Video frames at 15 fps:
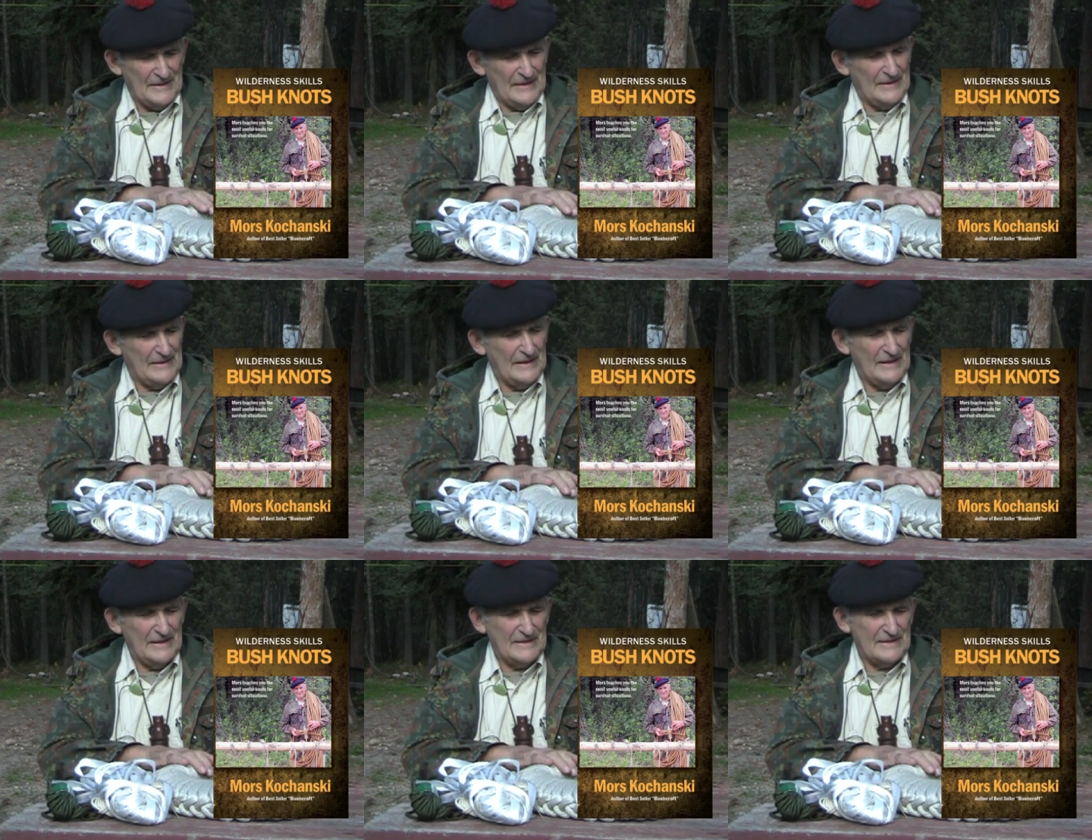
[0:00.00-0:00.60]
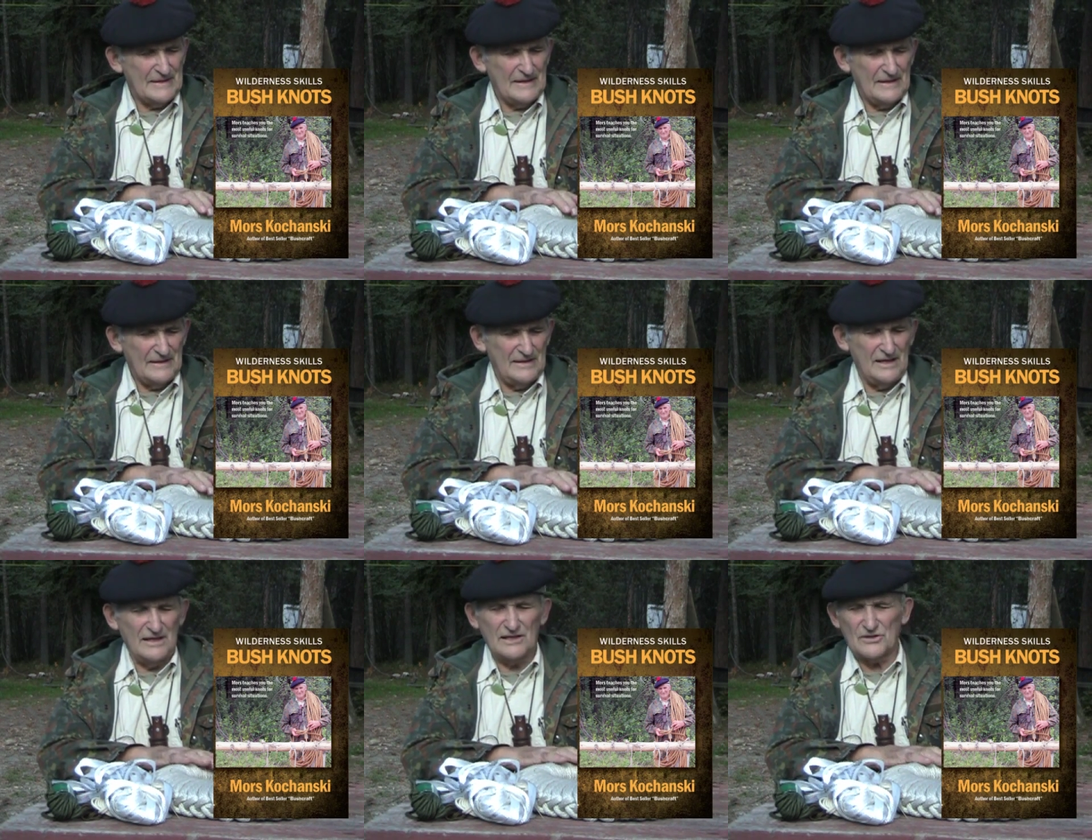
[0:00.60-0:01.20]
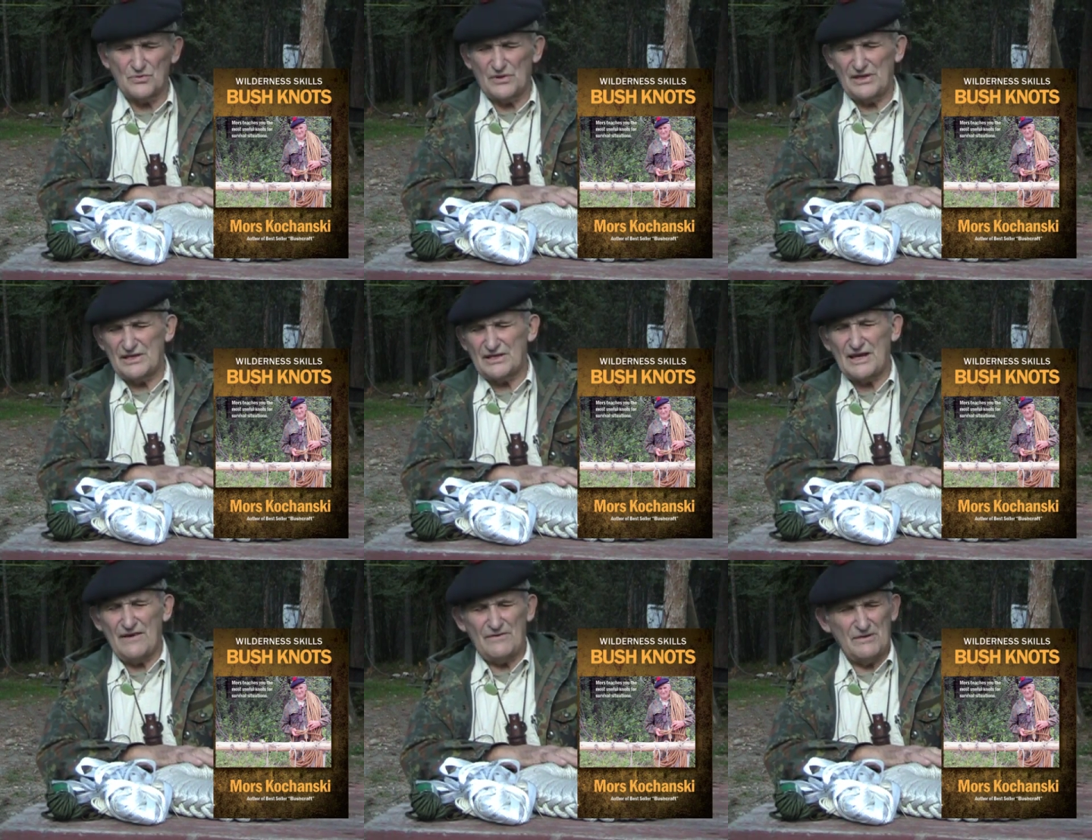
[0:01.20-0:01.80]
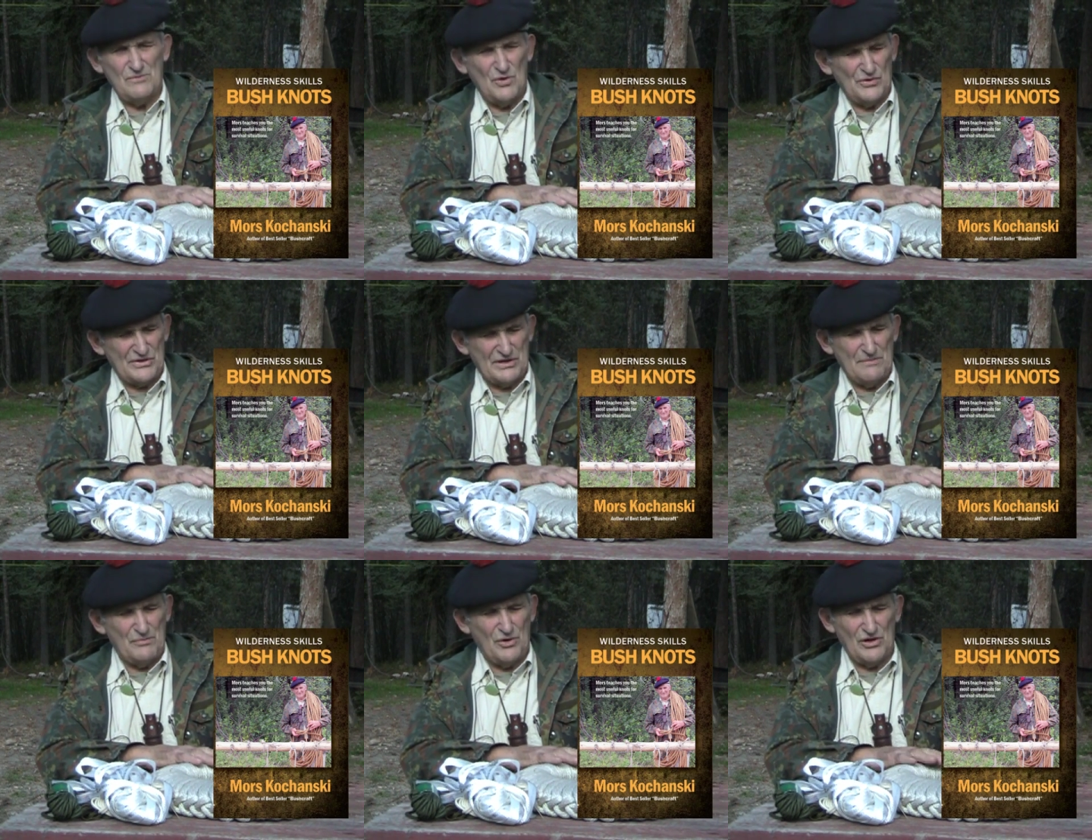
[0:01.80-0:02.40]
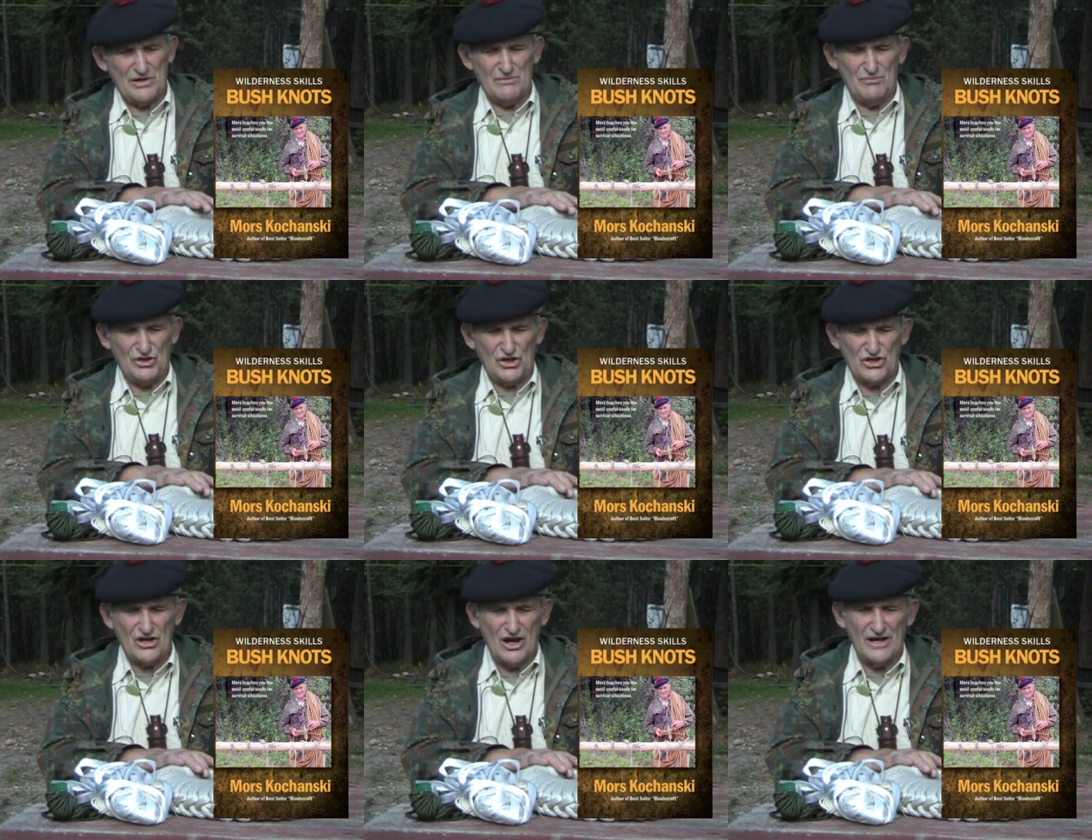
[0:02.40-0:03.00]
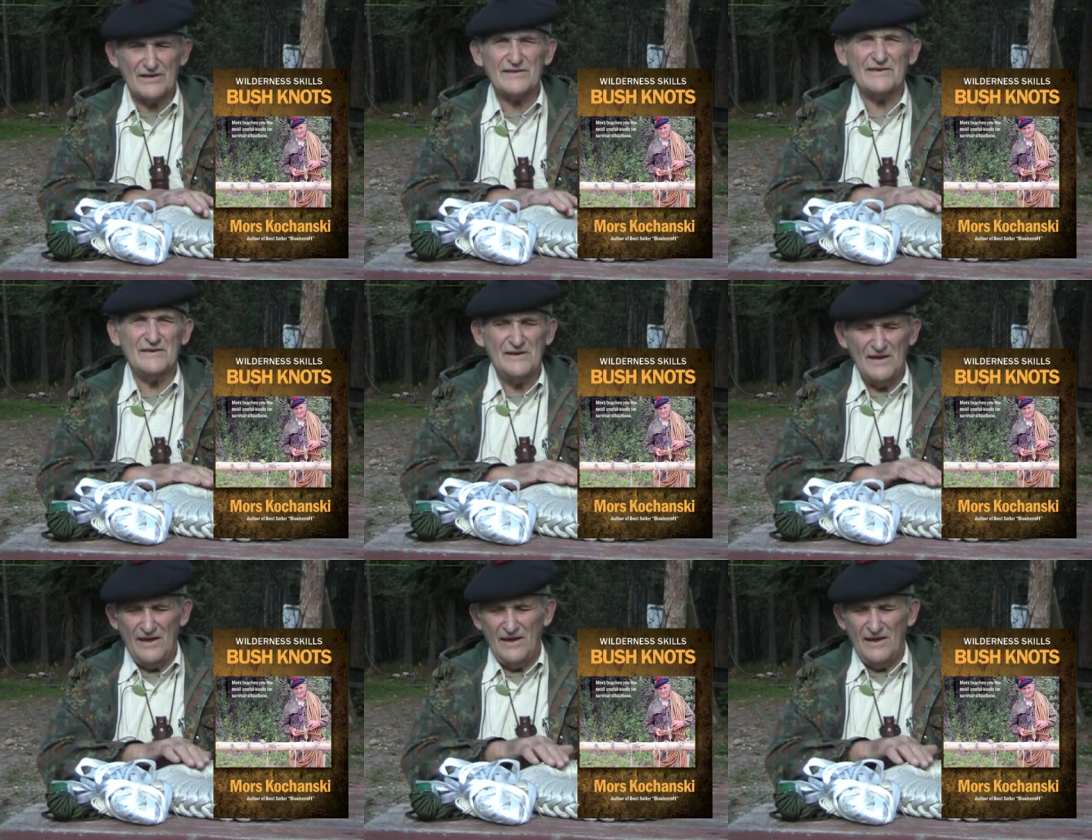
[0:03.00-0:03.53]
that deals with the 7 most important bush knots,